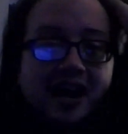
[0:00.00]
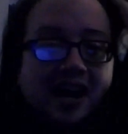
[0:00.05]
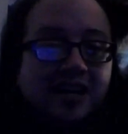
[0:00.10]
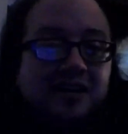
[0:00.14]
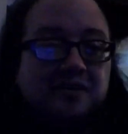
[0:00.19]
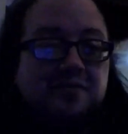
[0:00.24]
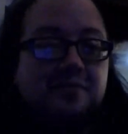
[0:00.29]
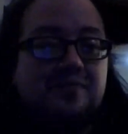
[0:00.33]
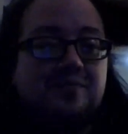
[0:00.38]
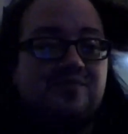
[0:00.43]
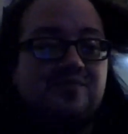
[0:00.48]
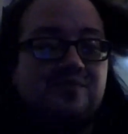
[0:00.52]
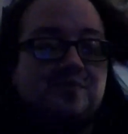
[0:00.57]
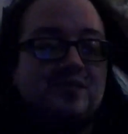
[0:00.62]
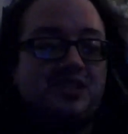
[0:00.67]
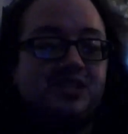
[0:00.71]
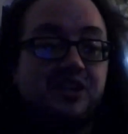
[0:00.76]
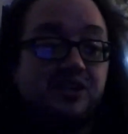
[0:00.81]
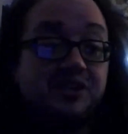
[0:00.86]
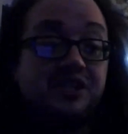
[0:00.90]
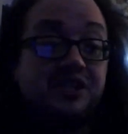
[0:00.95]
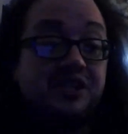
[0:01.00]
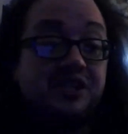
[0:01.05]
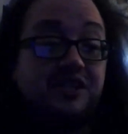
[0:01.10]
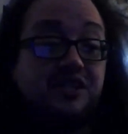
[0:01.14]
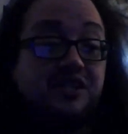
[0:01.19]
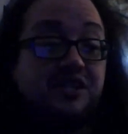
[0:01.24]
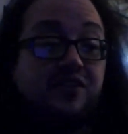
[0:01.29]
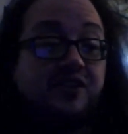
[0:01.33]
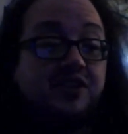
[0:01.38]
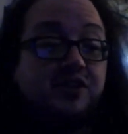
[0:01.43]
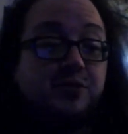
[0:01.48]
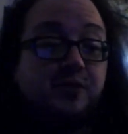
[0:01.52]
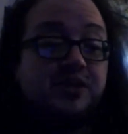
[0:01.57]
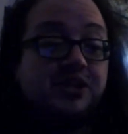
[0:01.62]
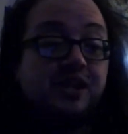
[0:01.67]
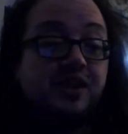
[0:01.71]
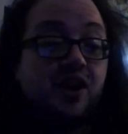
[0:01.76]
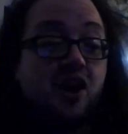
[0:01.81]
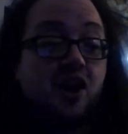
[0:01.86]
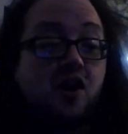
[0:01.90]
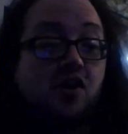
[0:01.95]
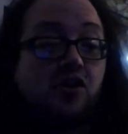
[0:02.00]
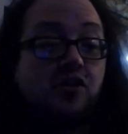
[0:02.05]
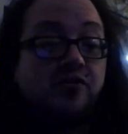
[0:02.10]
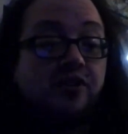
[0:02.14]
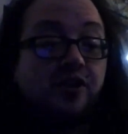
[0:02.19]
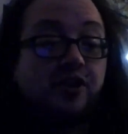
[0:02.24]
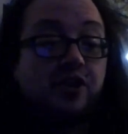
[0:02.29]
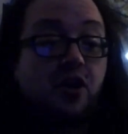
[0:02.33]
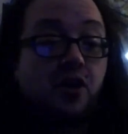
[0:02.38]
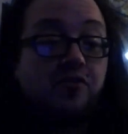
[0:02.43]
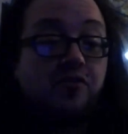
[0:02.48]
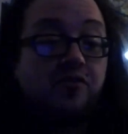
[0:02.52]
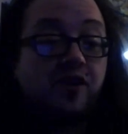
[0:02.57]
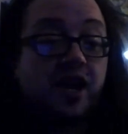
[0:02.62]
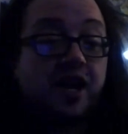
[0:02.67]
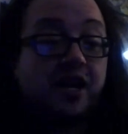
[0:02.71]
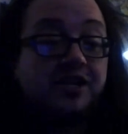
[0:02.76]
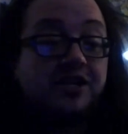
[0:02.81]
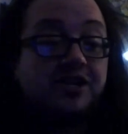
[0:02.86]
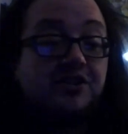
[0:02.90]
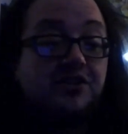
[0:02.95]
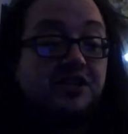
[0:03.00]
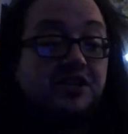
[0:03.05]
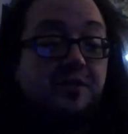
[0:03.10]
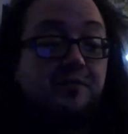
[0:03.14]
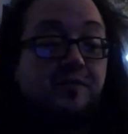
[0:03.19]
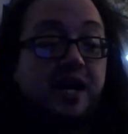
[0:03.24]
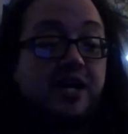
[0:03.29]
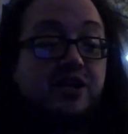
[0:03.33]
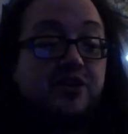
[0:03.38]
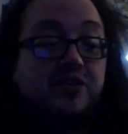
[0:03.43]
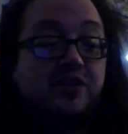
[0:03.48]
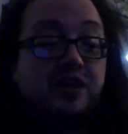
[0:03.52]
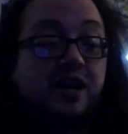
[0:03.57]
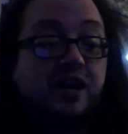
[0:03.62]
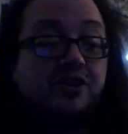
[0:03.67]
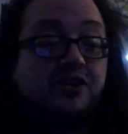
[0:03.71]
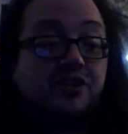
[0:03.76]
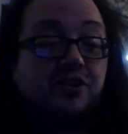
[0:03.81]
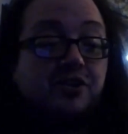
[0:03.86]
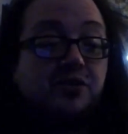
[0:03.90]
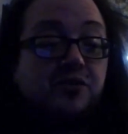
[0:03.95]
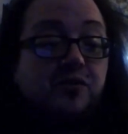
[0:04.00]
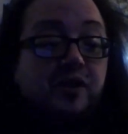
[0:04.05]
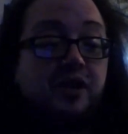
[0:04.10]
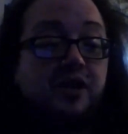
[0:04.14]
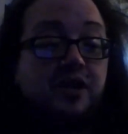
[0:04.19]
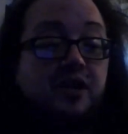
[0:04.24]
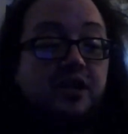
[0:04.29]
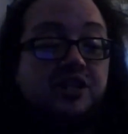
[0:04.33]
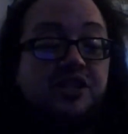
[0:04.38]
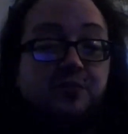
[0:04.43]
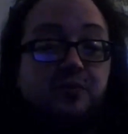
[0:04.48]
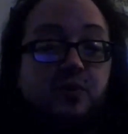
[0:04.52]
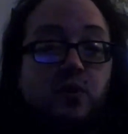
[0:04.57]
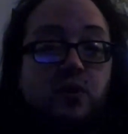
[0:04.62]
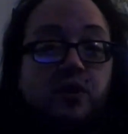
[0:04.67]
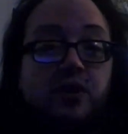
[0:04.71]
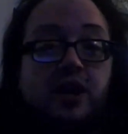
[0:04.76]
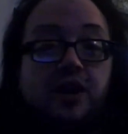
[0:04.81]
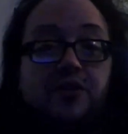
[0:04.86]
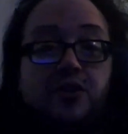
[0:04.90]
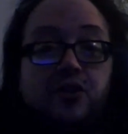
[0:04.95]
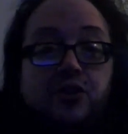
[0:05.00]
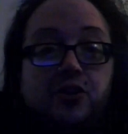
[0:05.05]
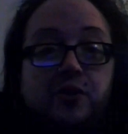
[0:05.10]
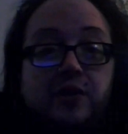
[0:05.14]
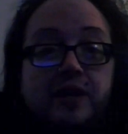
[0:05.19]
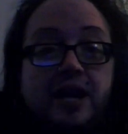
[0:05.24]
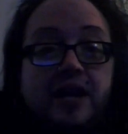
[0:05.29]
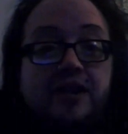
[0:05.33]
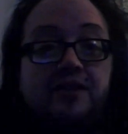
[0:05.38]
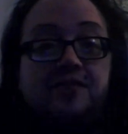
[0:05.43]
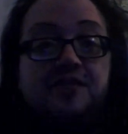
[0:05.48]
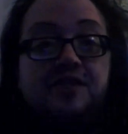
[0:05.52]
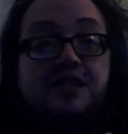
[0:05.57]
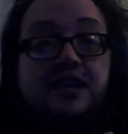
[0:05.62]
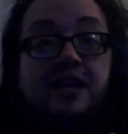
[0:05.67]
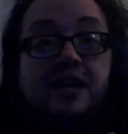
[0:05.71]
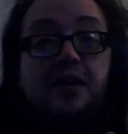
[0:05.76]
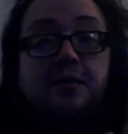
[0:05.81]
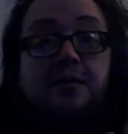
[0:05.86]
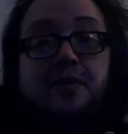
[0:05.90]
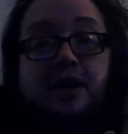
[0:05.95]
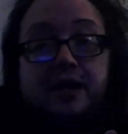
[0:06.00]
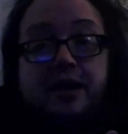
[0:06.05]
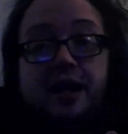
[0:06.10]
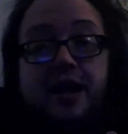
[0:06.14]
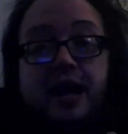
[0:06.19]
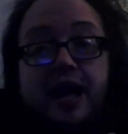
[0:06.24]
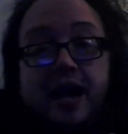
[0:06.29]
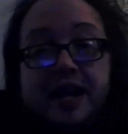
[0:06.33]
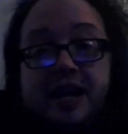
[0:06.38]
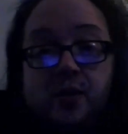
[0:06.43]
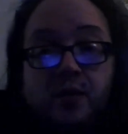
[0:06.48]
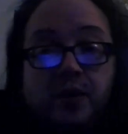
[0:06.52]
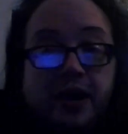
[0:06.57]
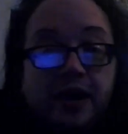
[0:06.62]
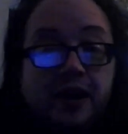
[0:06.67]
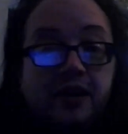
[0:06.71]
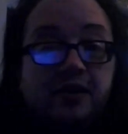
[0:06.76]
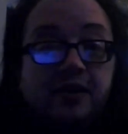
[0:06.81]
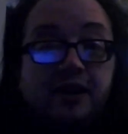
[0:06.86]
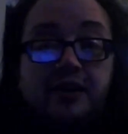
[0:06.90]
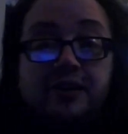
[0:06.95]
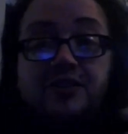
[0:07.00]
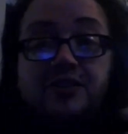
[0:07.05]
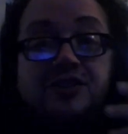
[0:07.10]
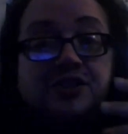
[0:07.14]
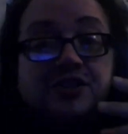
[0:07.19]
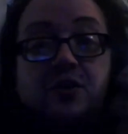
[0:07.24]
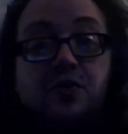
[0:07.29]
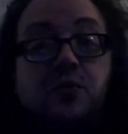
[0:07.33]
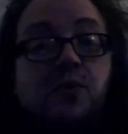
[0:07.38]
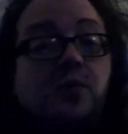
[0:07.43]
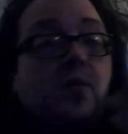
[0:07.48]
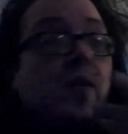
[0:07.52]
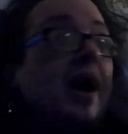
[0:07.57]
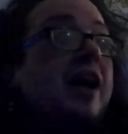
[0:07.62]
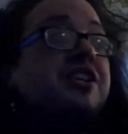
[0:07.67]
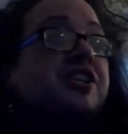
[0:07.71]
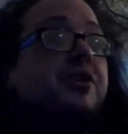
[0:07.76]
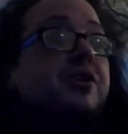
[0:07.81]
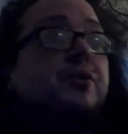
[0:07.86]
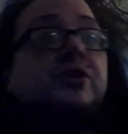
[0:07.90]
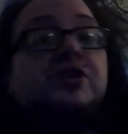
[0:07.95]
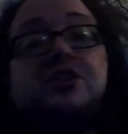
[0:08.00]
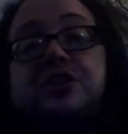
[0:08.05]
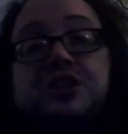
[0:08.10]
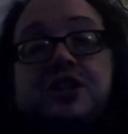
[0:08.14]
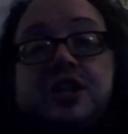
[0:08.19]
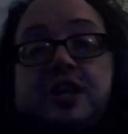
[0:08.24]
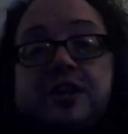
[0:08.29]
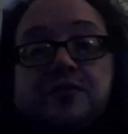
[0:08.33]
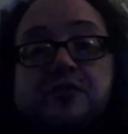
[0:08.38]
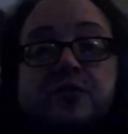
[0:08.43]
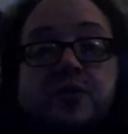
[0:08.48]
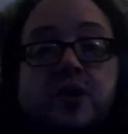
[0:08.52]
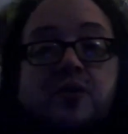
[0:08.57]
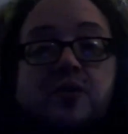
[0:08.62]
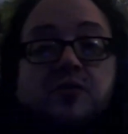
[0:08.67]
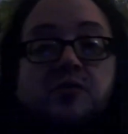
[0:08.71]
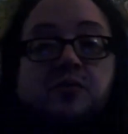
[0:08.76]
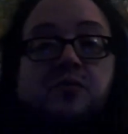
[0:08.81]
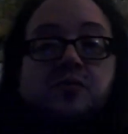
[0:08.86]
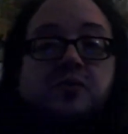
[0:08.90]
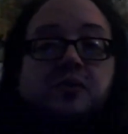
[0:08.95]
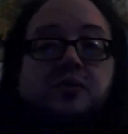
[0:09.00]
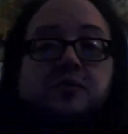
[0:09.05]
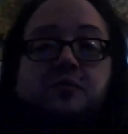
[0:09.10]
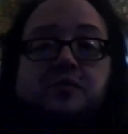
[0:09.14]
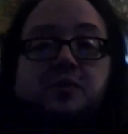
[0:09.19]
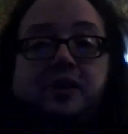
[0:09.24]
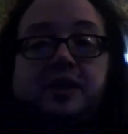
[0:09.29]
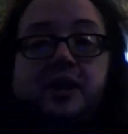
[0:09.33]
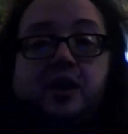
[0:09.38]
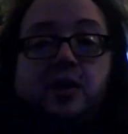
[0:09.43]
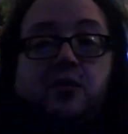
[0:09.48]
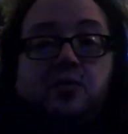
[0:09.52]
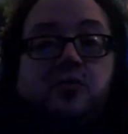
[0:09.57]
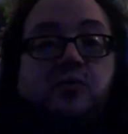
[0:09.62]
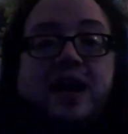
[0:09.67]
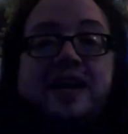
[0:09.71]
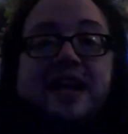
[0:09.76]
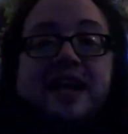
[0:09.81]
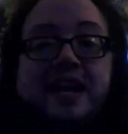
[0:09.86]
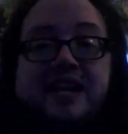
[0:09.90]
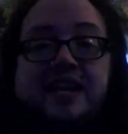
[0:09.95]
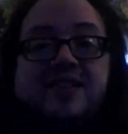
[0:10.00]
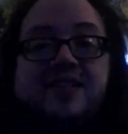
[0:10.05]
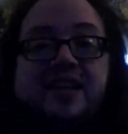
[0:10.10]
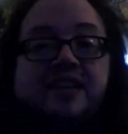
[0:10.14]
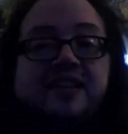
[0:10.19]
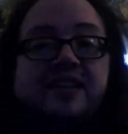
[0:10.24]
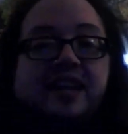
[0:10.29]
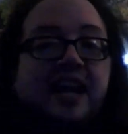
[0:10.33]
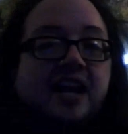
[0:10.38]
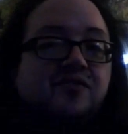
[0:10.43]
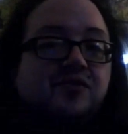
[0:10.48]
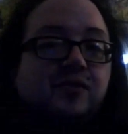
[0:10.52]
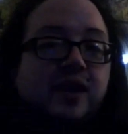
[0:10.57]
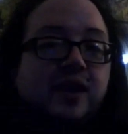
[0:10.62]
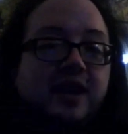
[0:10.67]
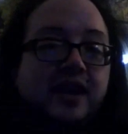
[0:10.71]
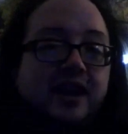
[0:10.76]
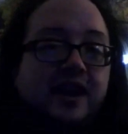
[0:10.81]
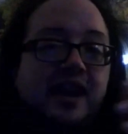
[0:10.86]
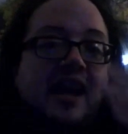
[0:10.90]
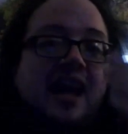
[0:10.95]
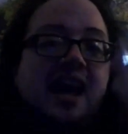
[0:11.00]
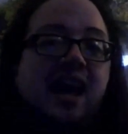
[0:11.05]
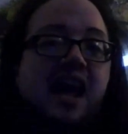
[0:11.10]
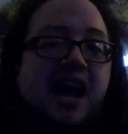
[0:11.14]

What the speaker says: I'm seriously considering switching it all over to Ko-Fi and just using Patreon to support other creatives. But anyway, like, so why should she have, you know, read anything that I've written?